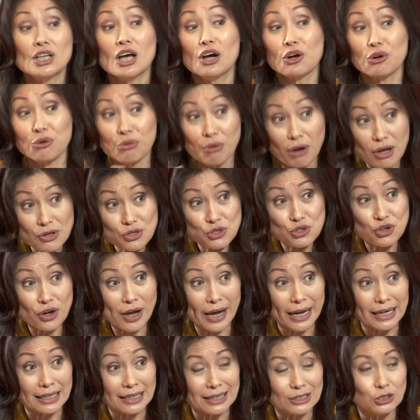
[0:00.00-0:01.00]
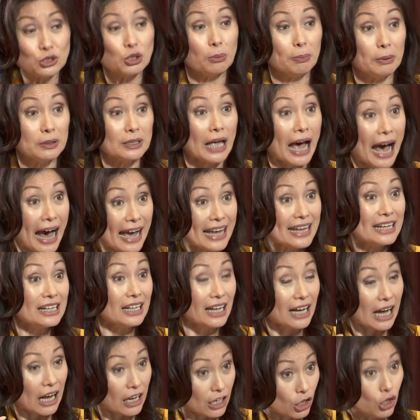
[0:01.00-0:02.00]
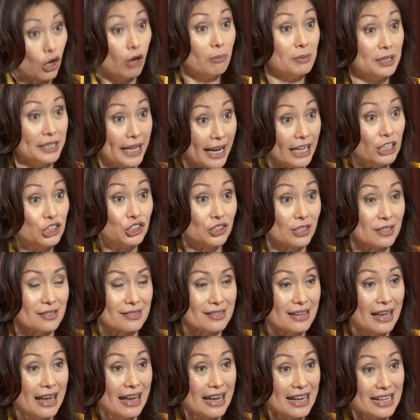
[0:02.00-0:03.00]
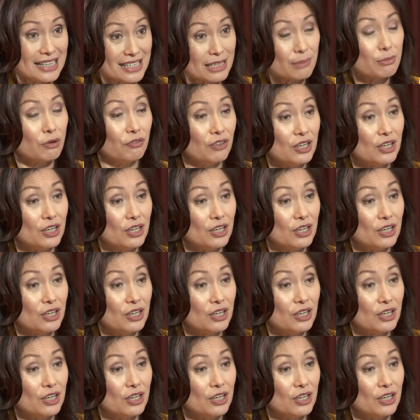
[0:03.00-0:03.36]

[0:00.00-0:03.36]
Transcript: across China to build high-end accommodations in some of